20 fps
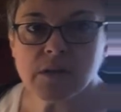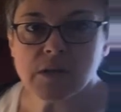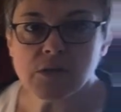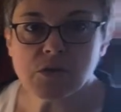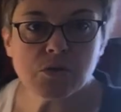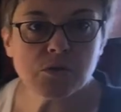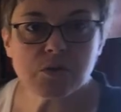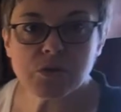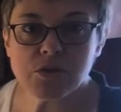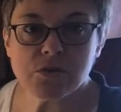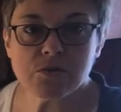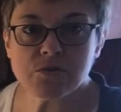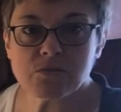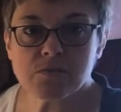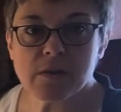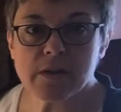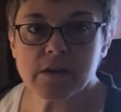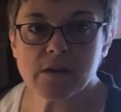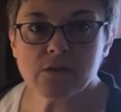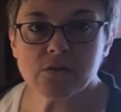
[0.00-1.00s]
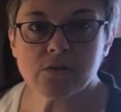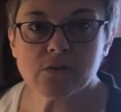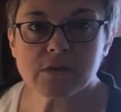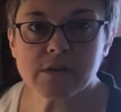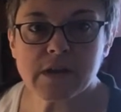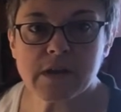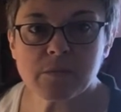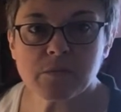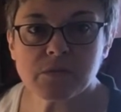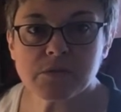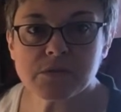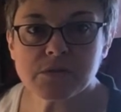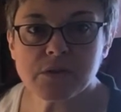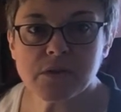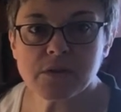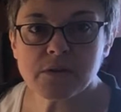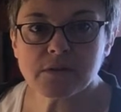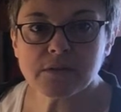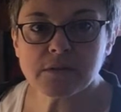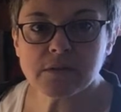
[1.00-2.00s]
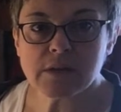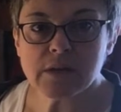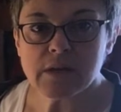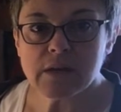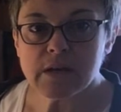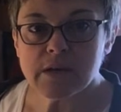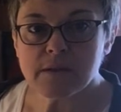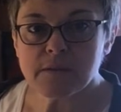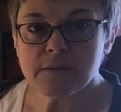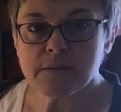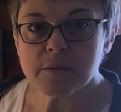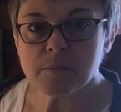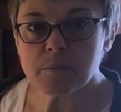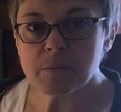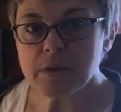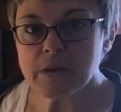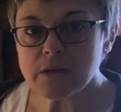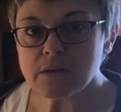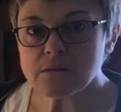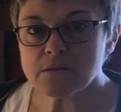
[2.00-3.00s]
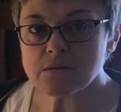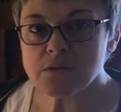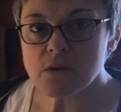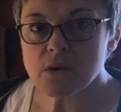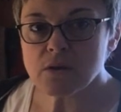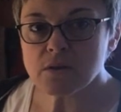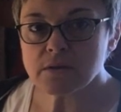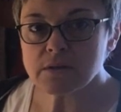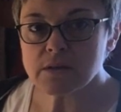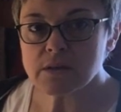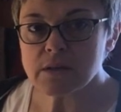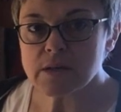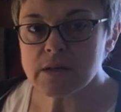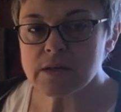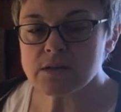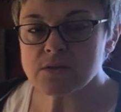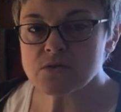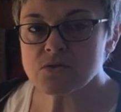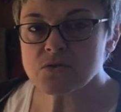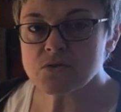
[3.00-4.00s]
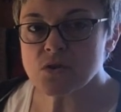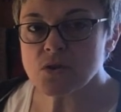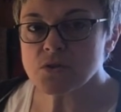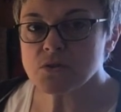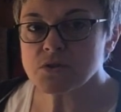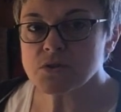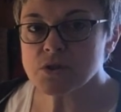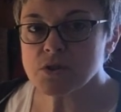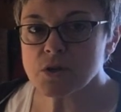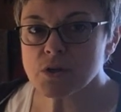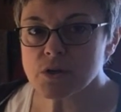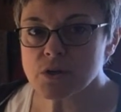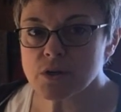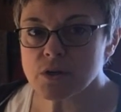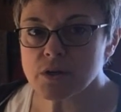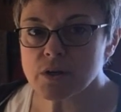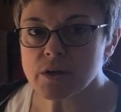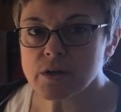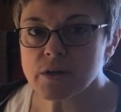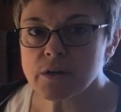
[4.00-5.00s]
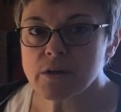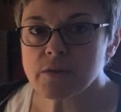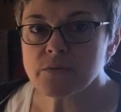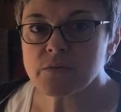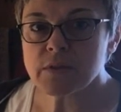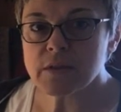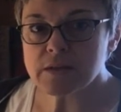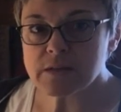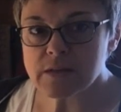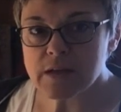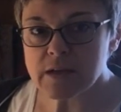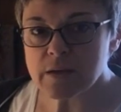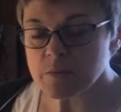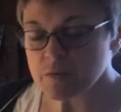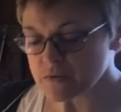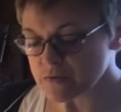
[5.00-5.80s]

You can use regular table salt. The pink salt is saltier than table